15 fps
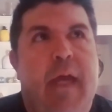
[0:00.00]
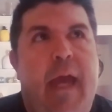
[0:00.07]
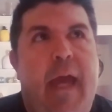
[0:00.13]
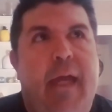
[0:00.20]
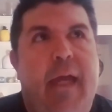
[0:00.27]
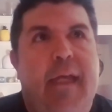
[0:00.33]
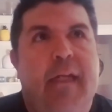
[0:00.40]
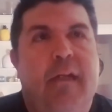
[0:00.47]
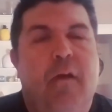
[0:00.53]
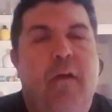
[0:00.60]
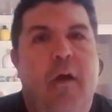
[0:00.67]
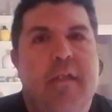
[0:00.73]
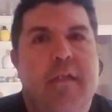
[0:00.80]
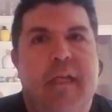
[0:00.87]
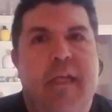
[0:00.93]
can
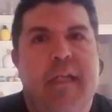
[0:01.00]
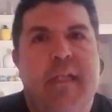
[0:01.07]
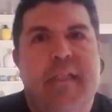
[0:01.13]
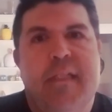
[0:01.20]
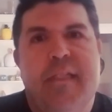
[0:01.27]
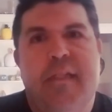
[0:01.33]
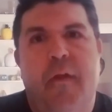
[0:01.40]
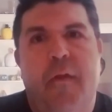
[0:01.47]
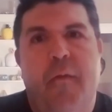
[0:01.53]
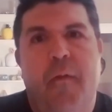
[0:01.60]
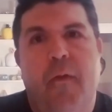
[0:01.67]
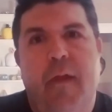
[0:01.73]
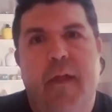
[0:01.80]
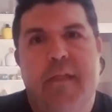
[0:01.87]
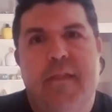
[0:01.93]
cause unnecessary
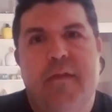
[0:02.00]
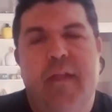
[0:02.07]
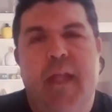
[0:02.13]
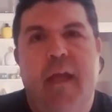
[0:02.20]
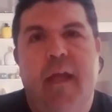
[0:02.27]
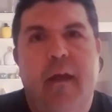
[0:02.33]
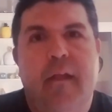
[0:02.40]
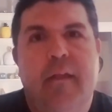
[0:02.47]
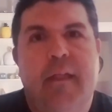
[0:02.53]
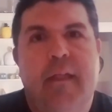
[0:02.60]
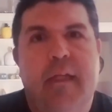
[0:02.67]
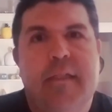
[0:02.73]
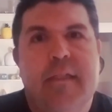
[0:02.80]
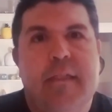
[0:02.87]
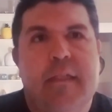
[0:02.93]
worry. So in that
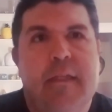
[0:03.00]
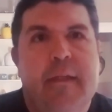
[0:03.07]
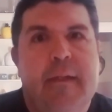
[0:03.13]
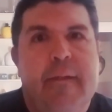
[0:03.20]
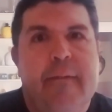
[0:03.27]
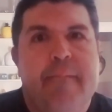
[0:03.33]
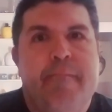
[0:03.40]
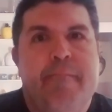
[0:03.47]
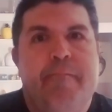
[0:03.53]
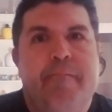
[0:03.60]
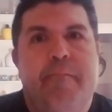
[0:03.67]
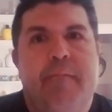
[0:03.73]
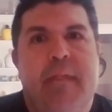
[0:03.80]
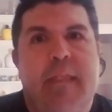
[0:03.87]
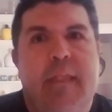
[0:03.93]
context,
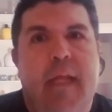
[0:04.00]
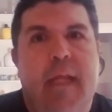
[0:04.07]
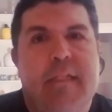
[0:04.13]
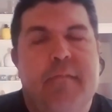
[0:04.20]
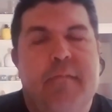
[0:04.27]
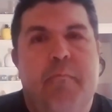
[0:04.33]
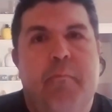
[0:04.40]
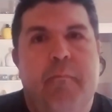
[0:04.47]
that's